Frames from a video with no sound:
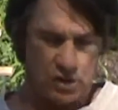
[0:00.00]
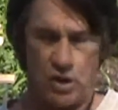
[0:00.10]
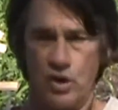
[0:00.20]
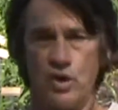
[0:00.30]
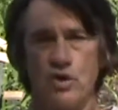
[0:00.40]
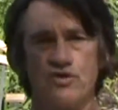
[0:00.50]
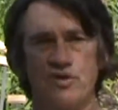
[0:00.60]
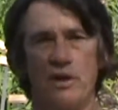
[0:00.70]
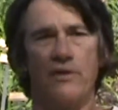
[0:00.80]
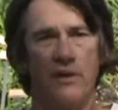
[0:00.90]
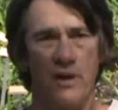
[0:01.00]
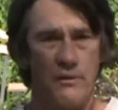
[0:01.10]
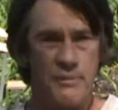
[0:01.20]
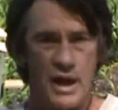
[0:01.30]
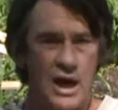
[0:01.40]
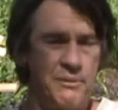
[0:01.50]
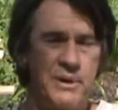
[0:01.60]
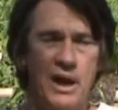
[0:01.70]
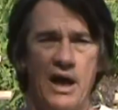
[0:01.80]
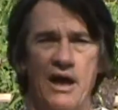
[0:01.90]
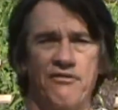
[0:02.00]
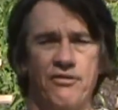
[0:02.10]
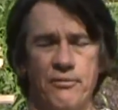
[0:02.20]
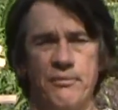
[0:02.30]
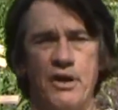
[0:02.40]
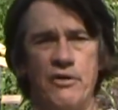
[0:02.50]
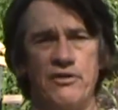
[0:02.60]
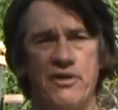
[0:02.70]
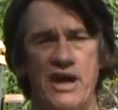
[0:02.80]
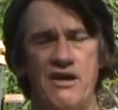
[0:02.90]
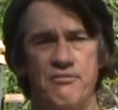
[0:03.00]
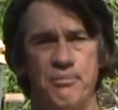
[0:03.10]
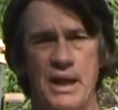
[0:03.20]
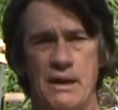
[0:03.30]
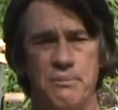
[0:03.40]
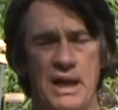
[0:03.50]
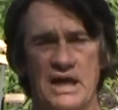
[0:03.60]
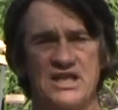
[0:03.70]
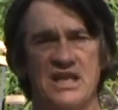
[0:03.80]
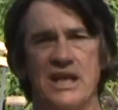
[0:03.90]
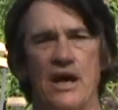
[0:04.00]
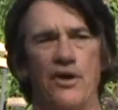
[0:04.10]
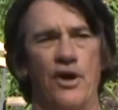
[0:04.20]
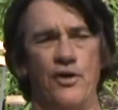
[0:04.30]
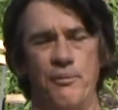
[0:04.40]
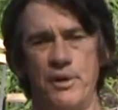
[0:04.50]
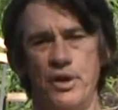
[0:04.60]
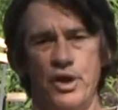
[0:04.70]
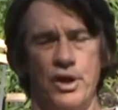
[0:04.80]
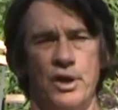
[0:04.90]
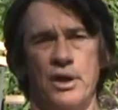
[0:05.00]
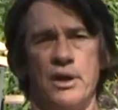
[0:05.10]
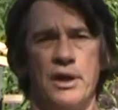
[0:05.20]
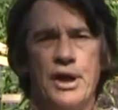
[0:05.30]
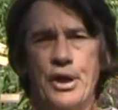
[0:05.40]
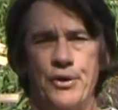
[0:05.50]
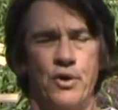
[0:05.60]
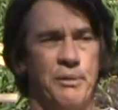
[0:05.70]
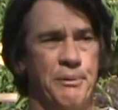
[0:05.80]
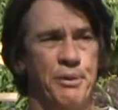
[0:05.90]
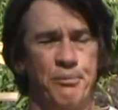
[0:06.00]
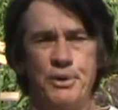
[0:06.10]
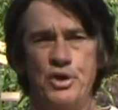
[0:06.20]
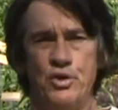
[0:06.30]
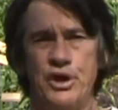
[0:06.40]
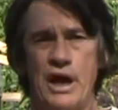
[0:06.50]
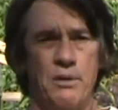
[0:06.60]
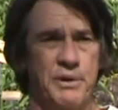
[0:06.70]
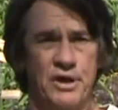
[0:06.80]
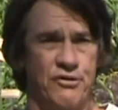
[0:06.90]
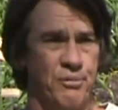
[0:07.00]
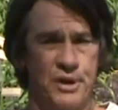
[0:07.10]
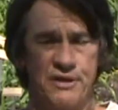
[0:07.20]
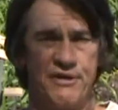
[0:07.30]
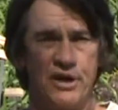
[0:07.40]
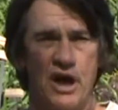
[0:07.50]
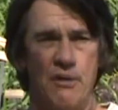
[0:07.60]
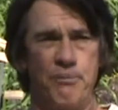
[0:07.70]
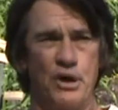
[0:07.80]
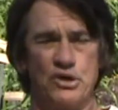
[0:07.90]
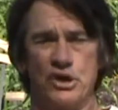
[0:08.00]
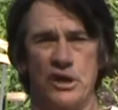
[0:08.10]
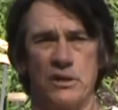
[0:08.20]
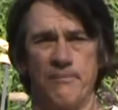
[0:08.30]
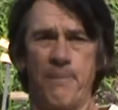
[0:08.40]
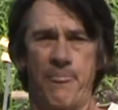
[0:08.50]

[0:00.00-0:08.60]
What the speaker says: So you'll see that behind me I have some areas that have black plastic down on them, and I normally put manure down because I believe in composting,